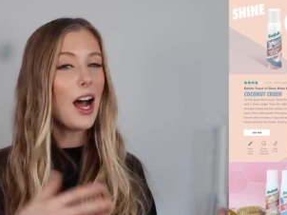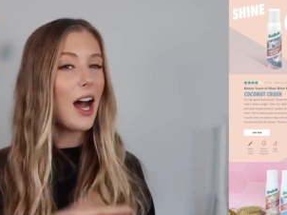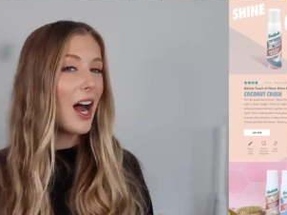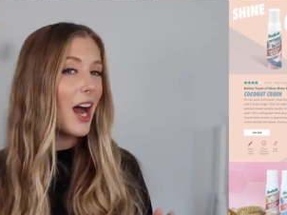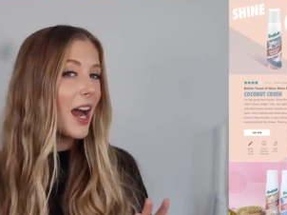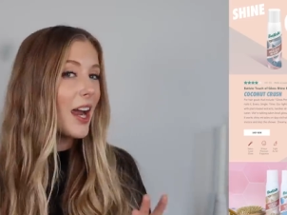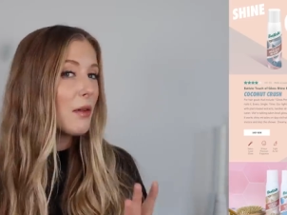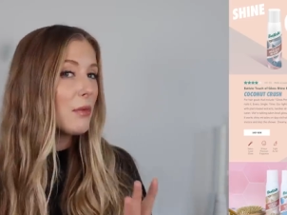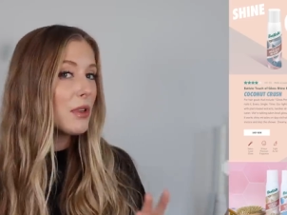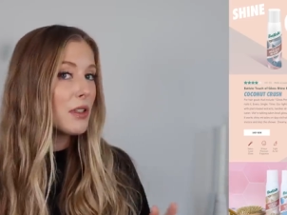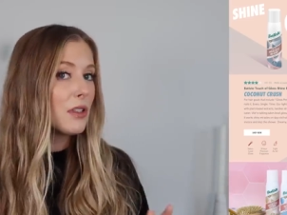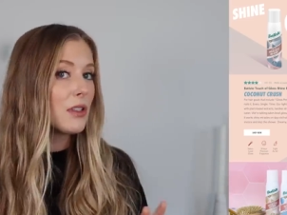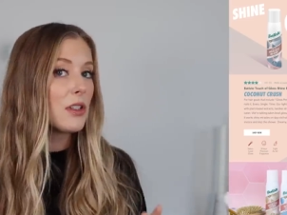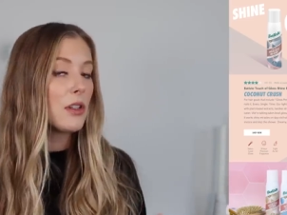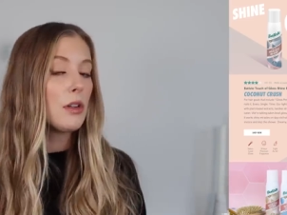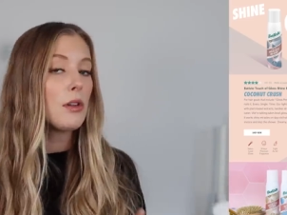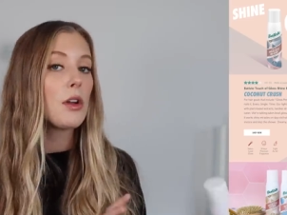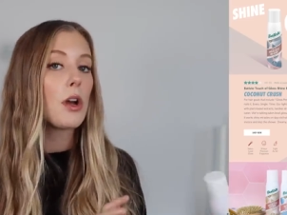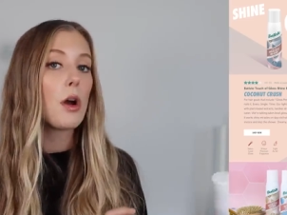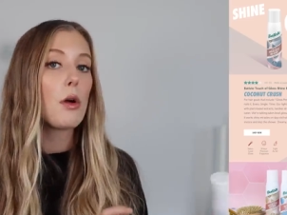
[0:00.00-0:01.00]
I would
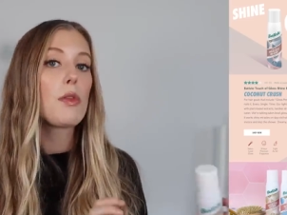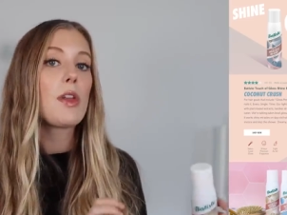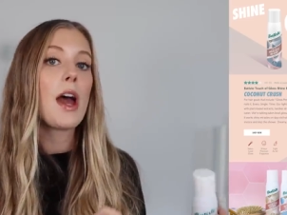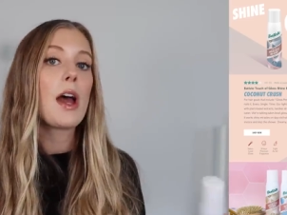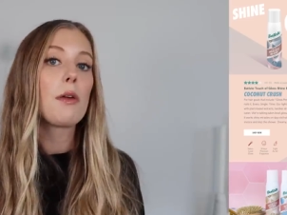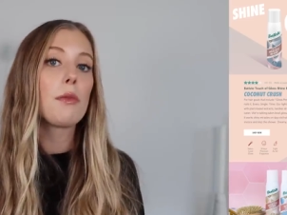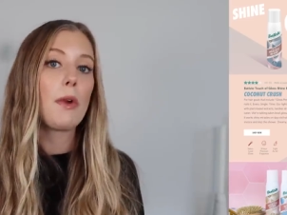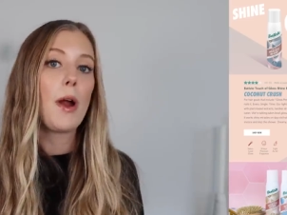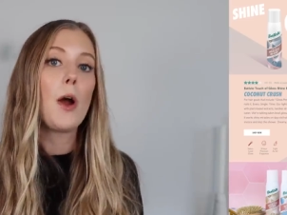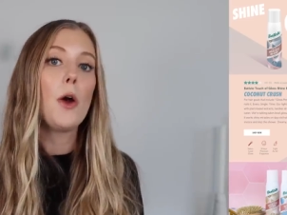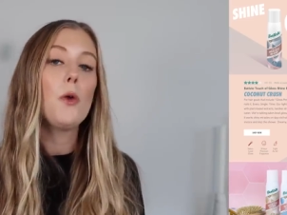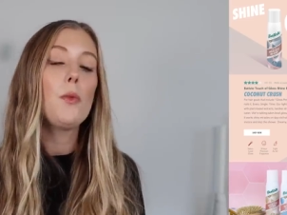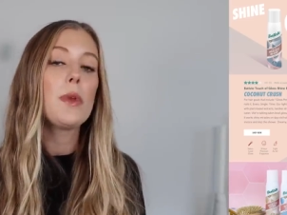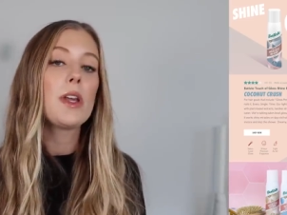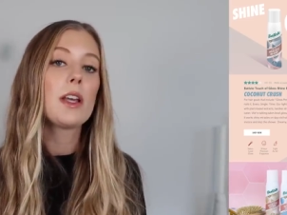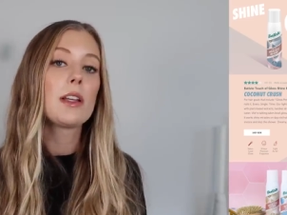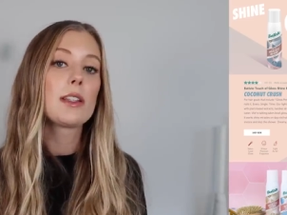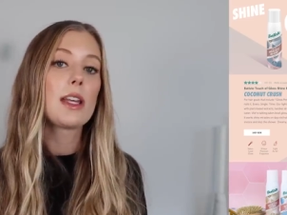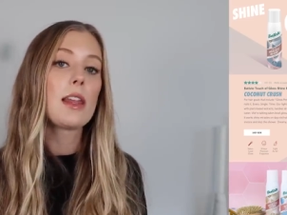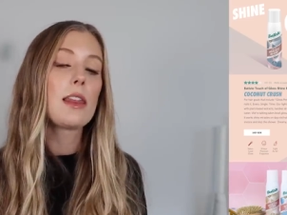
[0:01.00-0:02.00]
still go that route
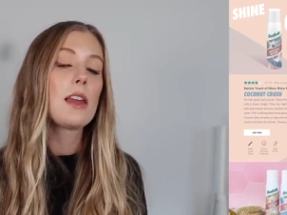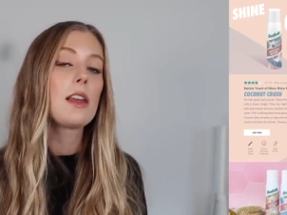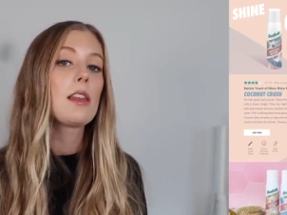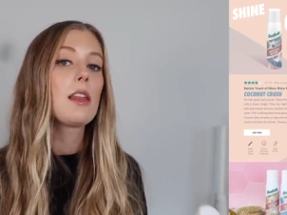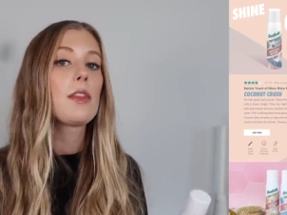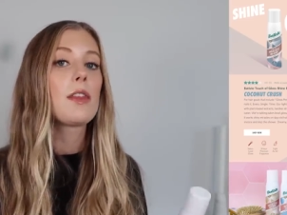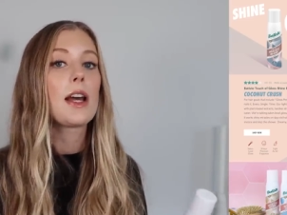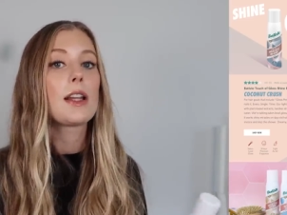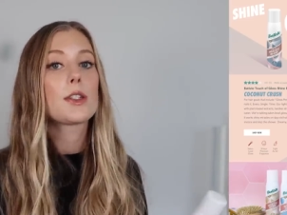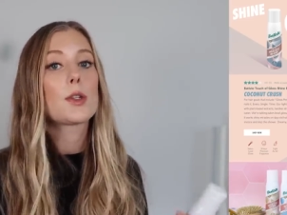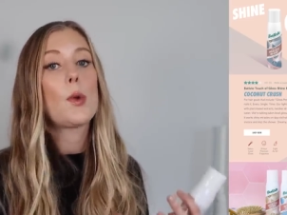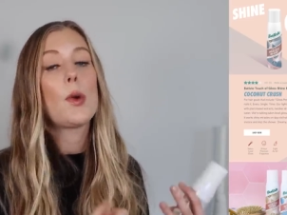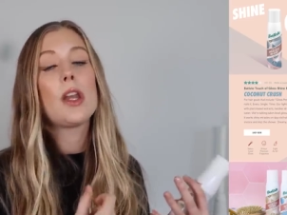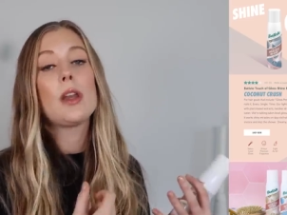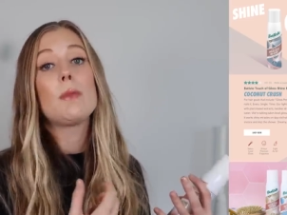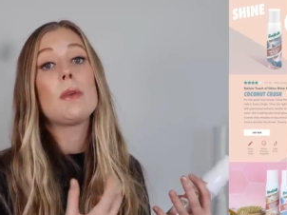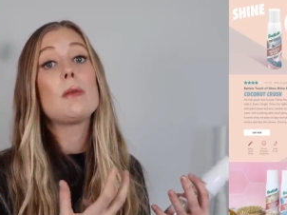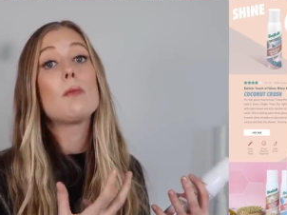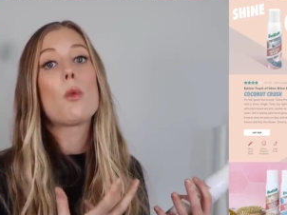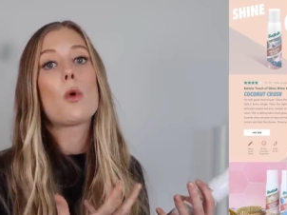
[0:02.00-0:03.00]
because I think that that's going
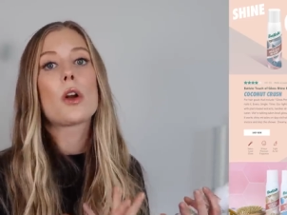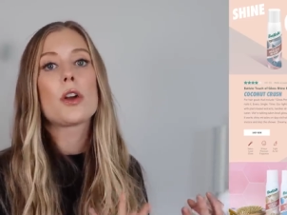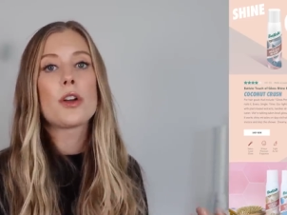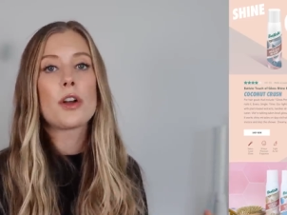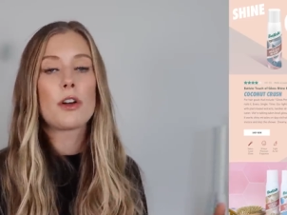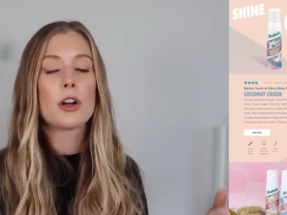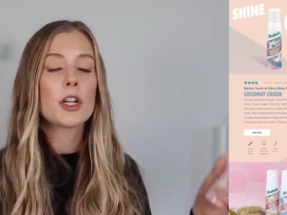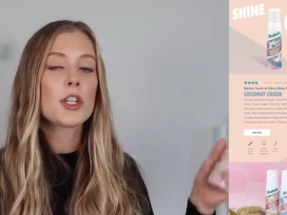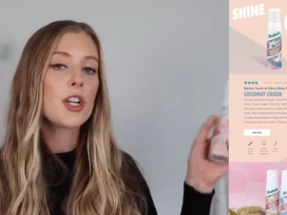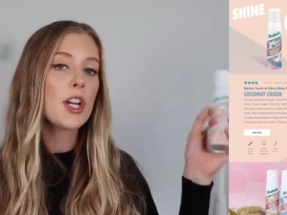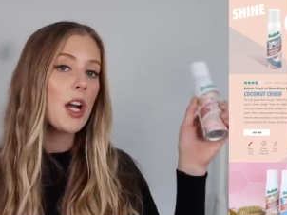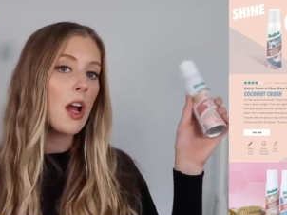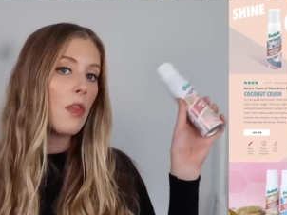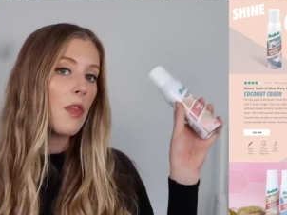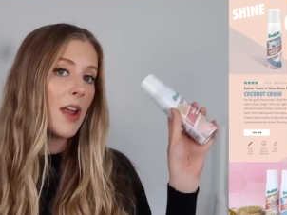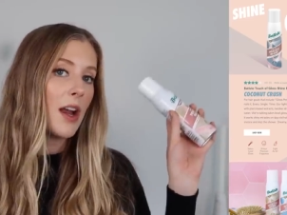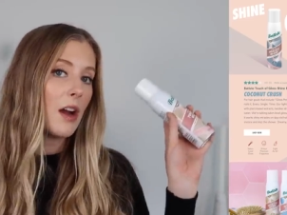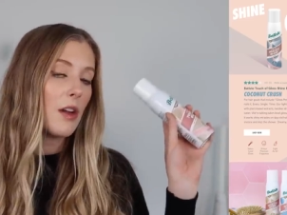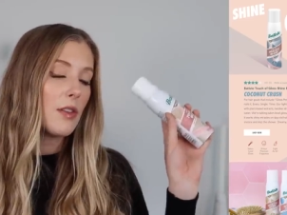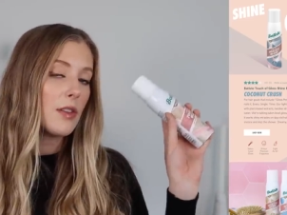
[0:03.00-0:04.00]
to be more nourishing on
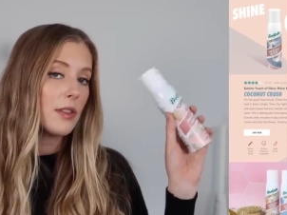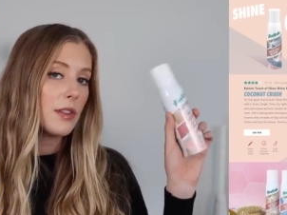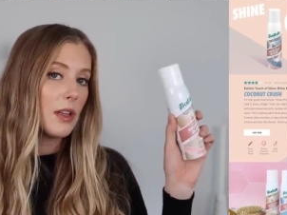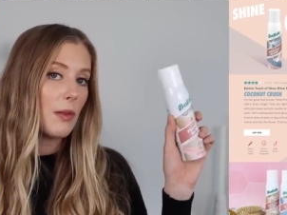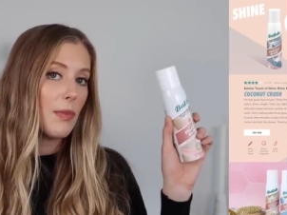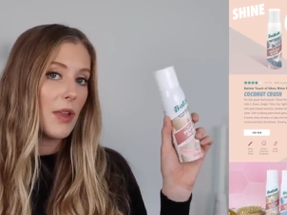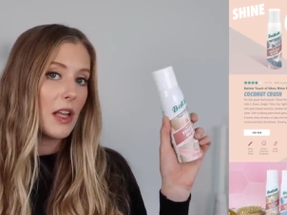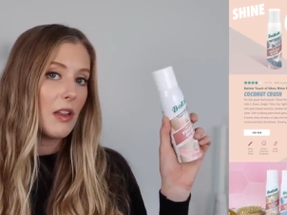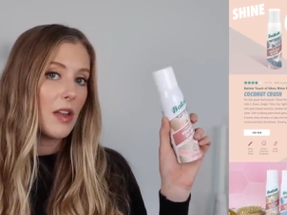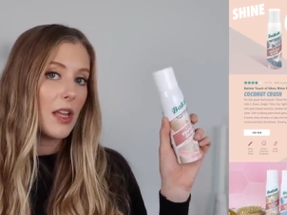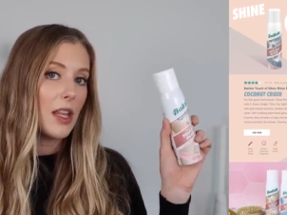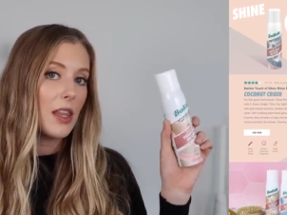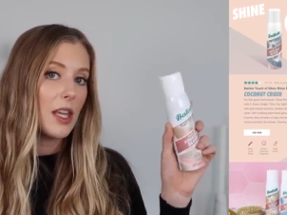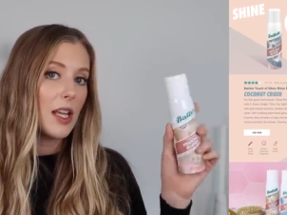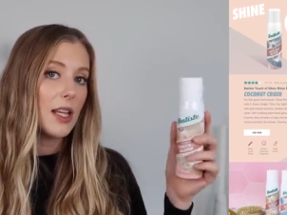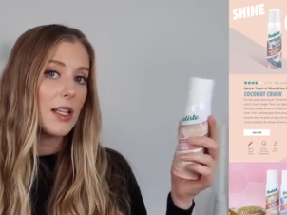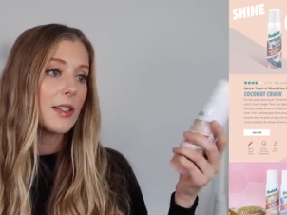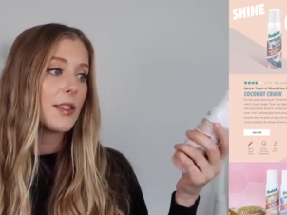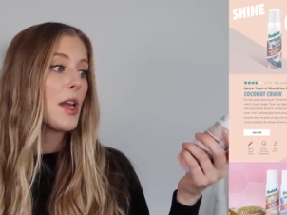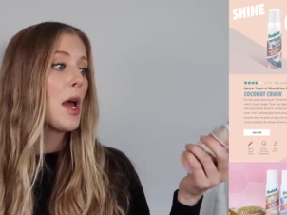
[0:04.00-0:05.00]
the hair than something like
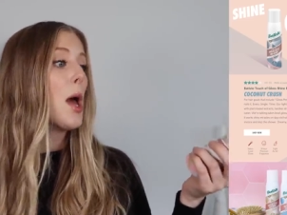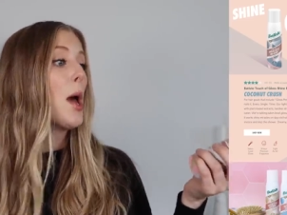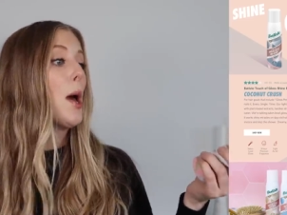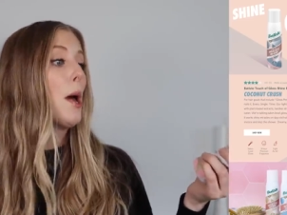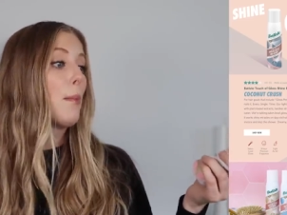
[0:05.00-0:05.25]
this.